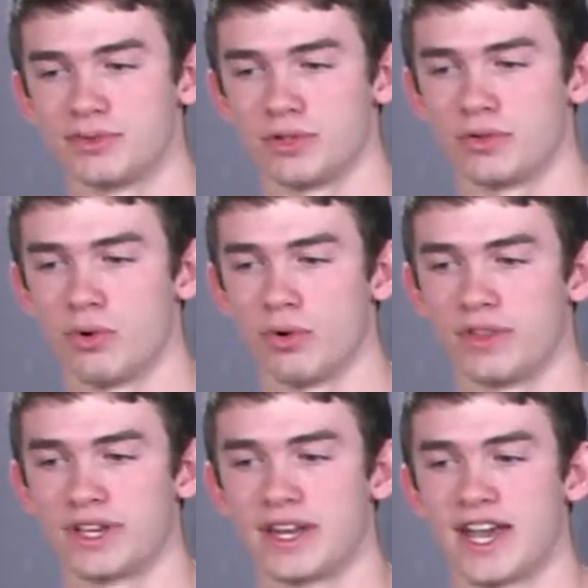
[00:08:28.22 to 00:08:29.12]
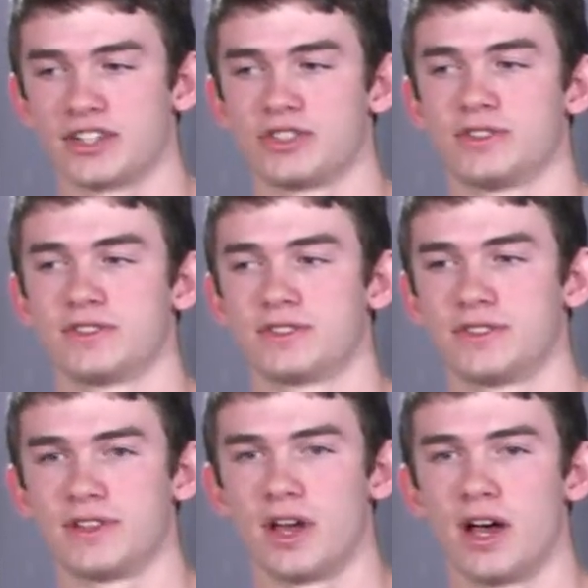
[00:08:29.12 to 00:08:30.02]
to ignore the connections
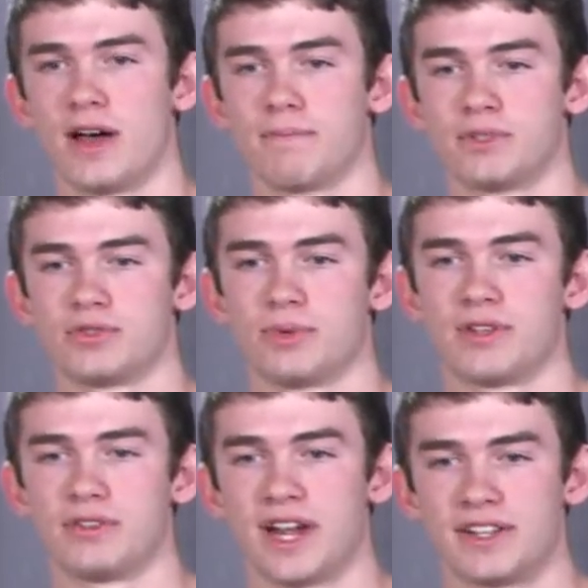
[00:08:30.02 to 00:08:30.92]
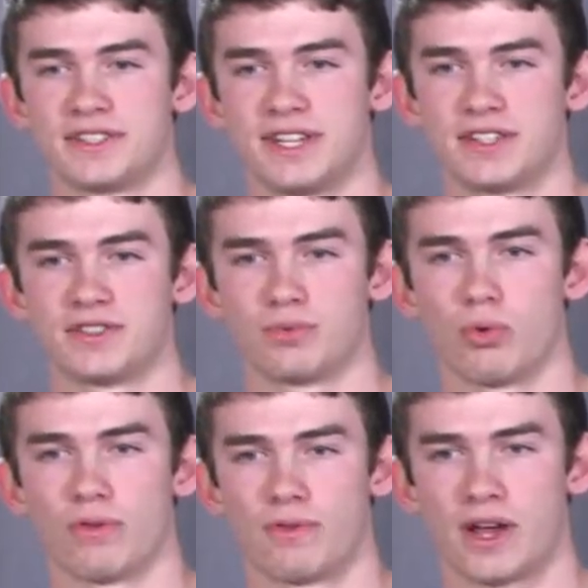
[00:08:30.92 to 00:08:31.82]
between the United States'
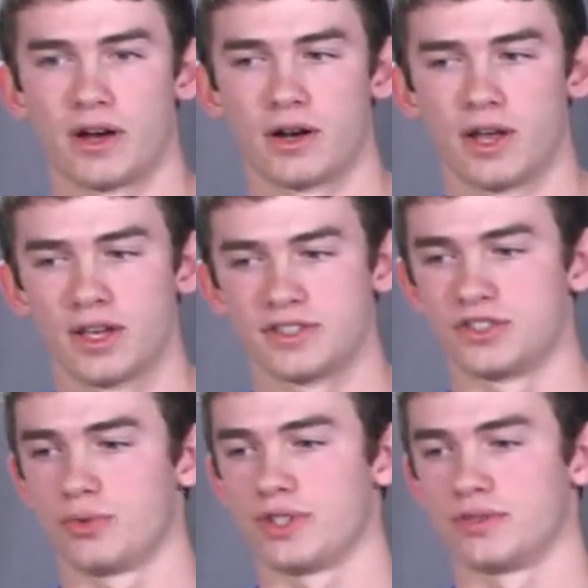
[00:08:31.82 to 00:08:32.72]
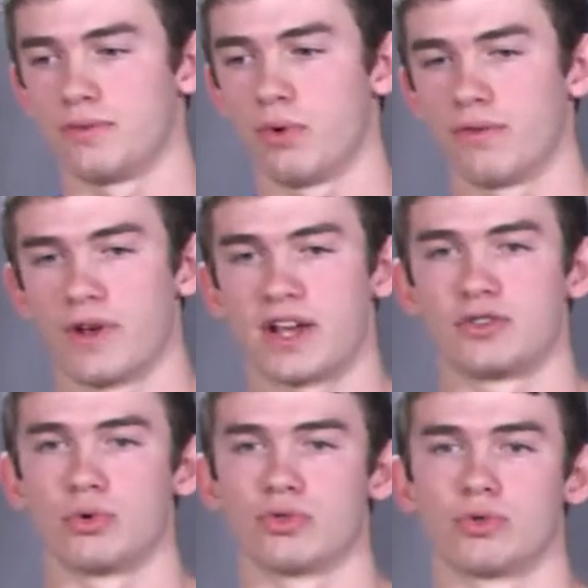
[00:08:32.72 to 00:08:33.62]
situation of warfare, and
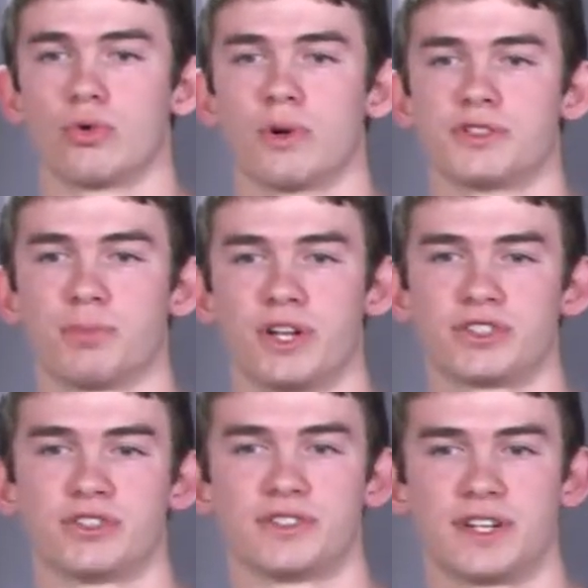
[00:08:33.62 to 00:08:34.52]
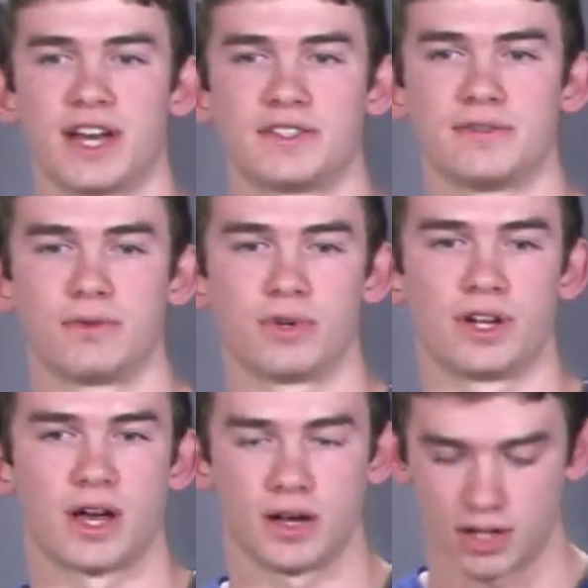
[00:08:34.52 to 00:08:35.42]
George Orwell's predictions in
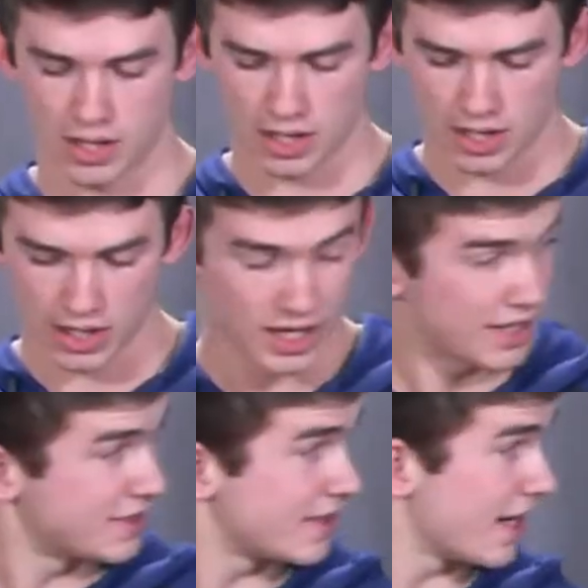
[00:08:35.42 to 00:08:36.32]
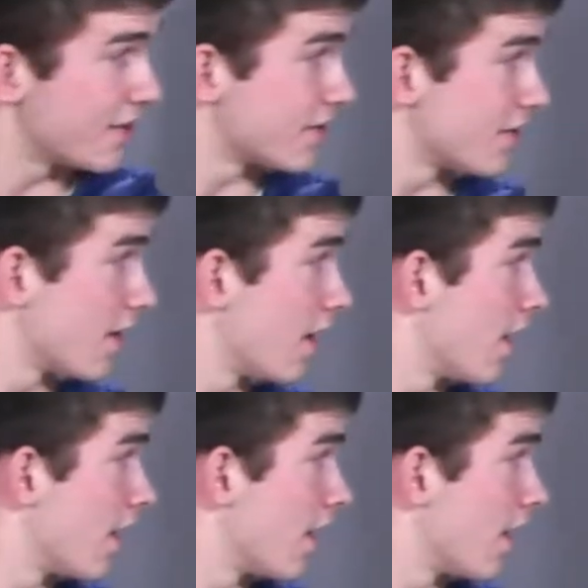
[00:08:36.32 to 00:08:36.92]
1949. He states,